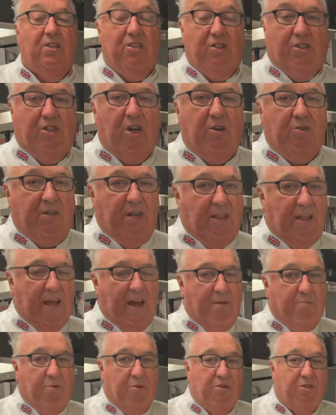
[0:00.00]
saute the
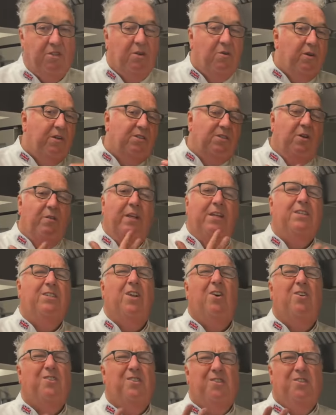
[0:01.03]
apples so they
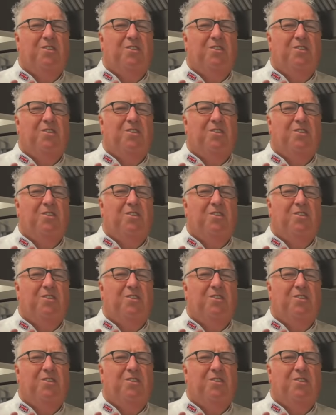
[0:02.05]
start to